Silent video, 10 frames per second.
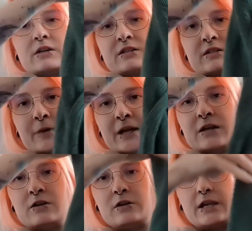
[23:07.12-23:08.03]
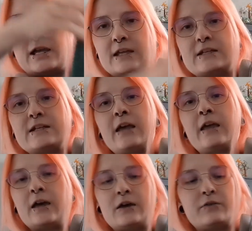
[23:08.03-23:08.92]
sweater and I
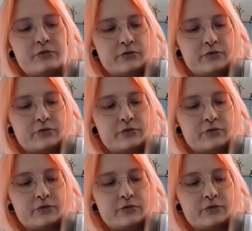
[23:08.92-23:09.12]
have